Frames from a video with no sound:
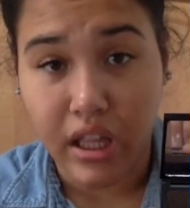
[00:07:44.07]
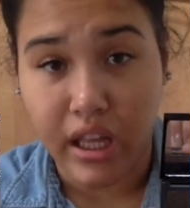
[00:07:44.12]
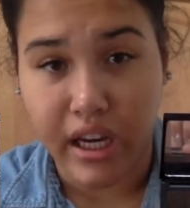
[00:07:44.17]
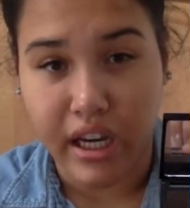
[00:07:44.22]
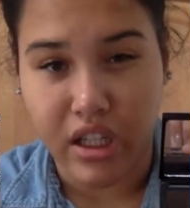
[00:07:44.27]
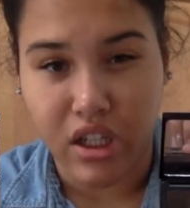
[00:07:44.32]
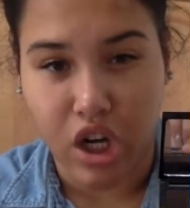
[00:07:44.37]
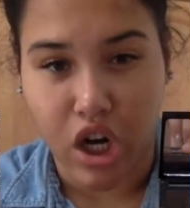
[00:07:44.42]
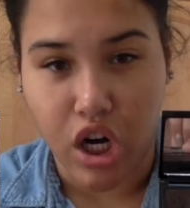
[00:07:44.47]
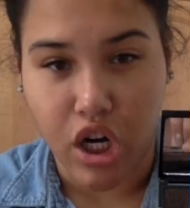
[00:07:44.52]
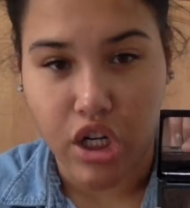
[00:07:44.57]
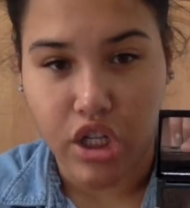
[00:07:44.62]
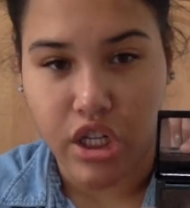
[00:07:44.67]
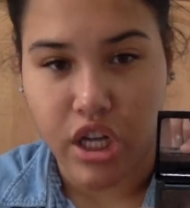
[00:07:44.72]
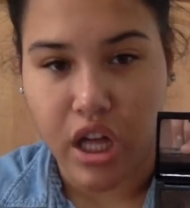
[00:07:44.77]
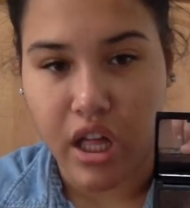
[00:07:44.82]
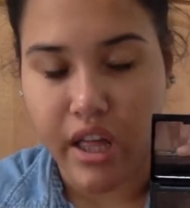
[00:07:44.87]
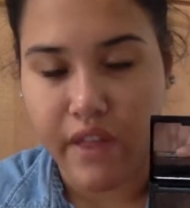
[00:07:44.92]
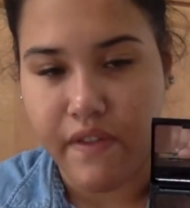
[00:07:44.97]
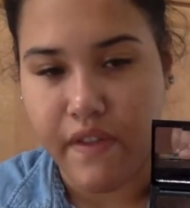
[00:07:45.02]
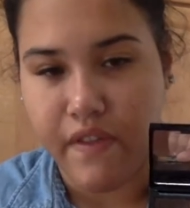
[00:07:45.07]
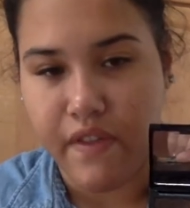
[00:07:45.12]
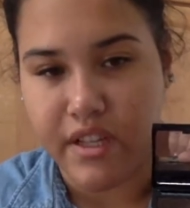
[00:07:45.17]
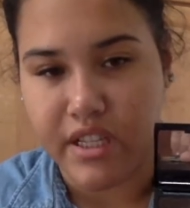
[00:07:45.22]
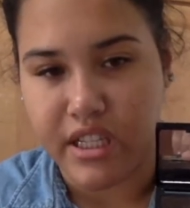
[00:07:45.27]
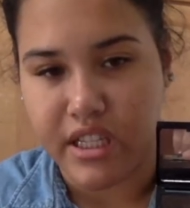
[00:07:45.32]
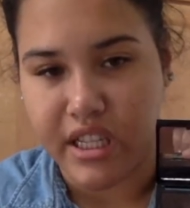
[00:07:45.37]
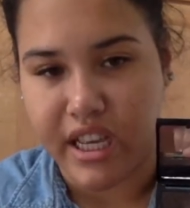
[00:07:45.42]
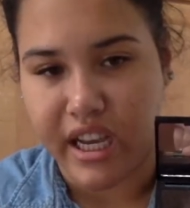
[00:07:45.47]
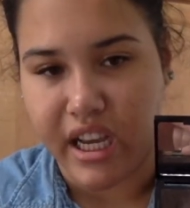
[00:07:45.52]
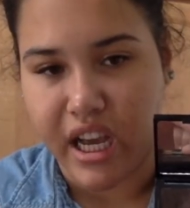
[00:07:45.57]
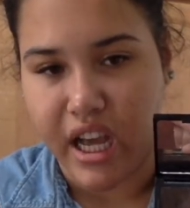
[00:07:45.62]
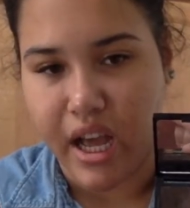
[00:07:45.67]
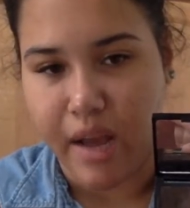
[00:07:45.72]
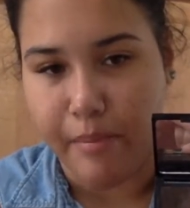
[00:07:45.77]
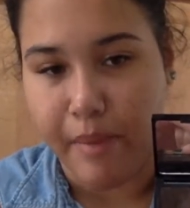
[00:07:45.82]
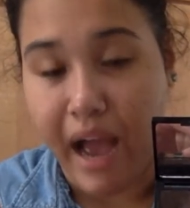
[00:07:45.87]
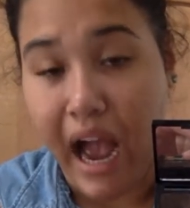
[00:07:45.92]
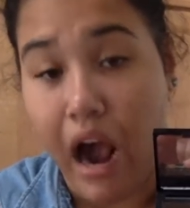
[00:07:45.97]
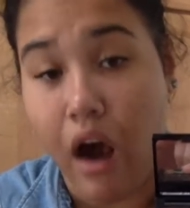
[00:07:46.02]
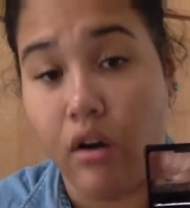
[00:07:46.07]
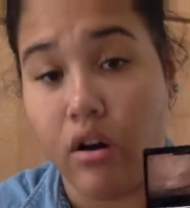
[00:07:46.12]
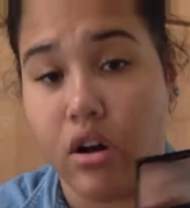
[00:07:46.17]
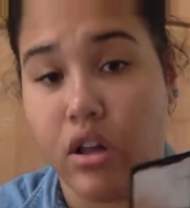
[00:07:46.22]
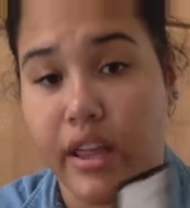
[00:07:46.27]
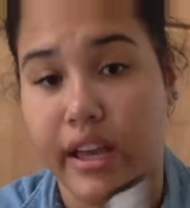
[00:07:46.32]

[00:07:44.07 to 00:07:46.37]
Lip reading: like a darker gel, and then this is like a powder,